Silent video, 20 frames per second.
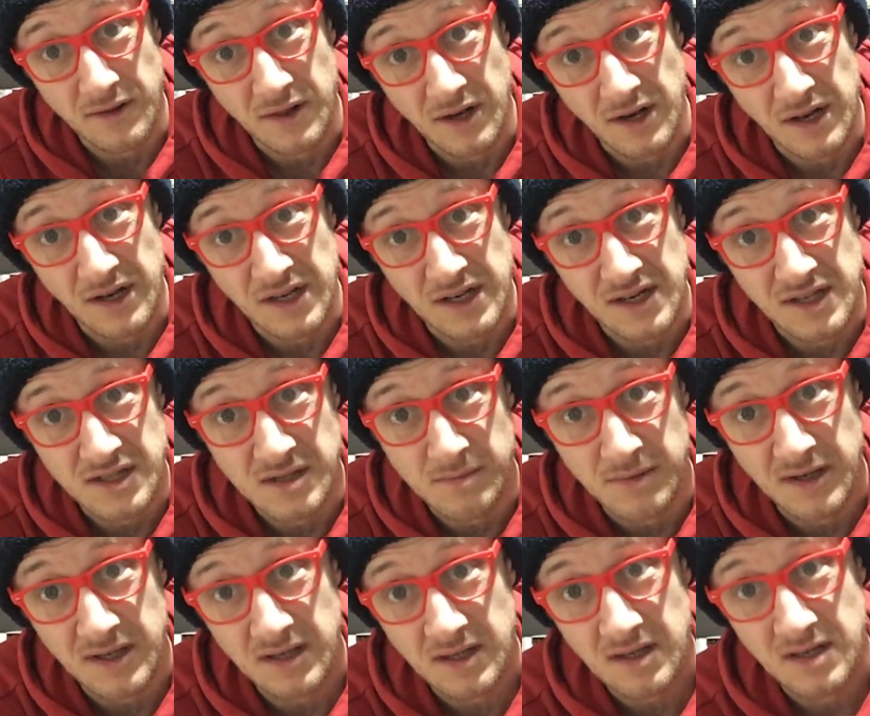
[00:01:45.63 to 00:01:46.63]
than it needed to
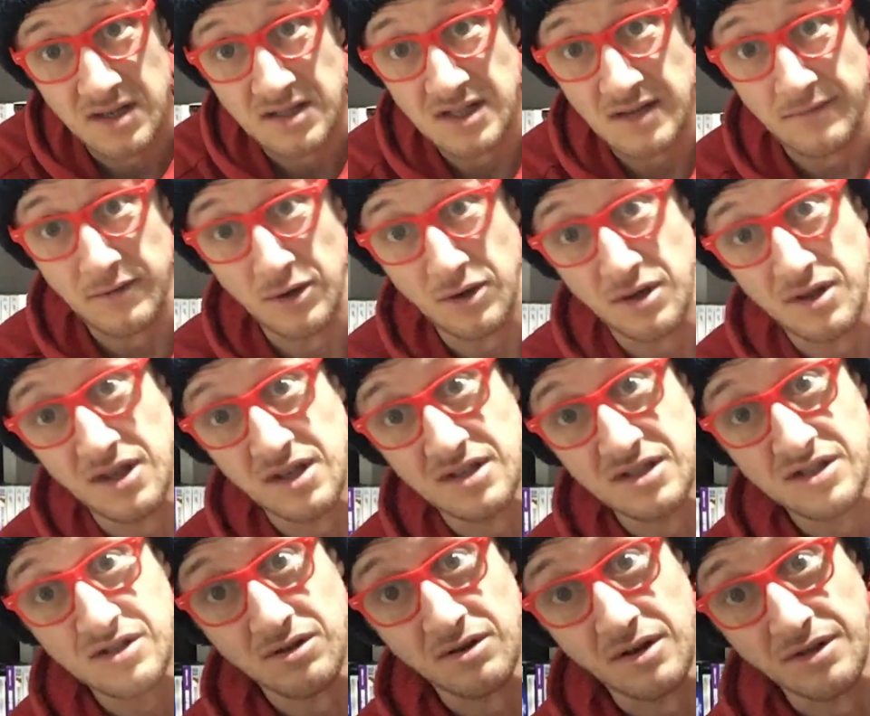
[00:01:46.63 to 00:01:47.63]
be. Let's have a look at the
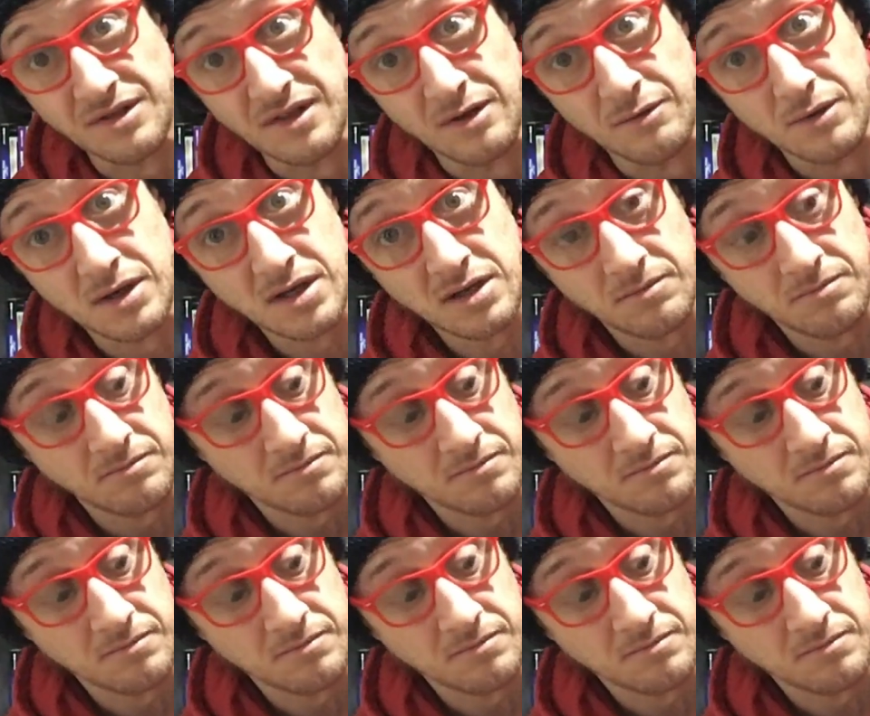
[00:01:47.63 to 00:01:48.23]
inside that way.